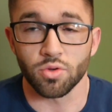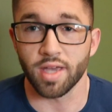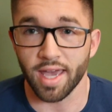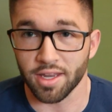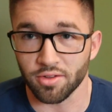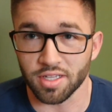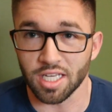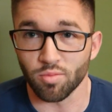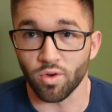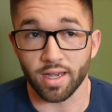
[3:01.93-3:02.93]
candle an
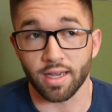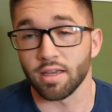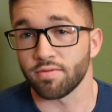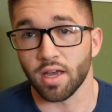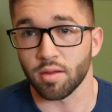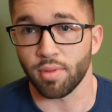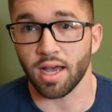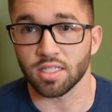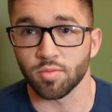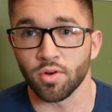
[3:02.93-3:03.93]
emu egg, if not
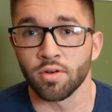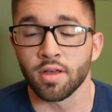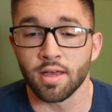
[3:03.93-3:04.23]
impossible.